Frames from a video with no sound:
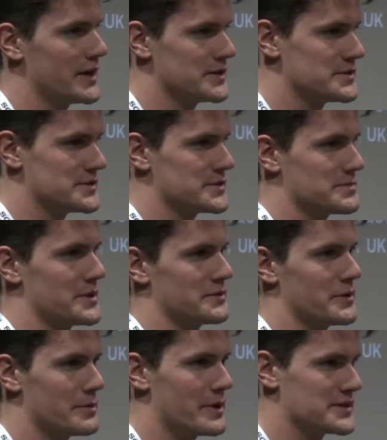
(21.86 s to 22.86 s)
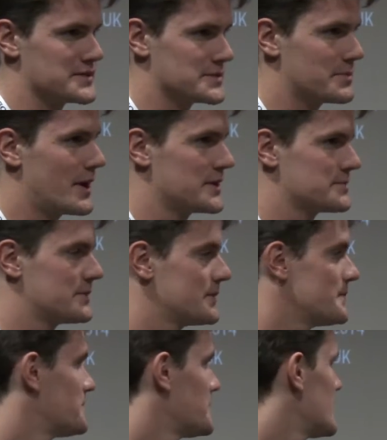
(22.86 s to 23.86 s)
Tegra line into as many robots as
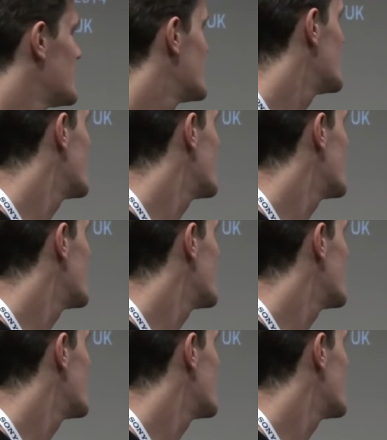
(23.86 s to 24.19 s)
possible.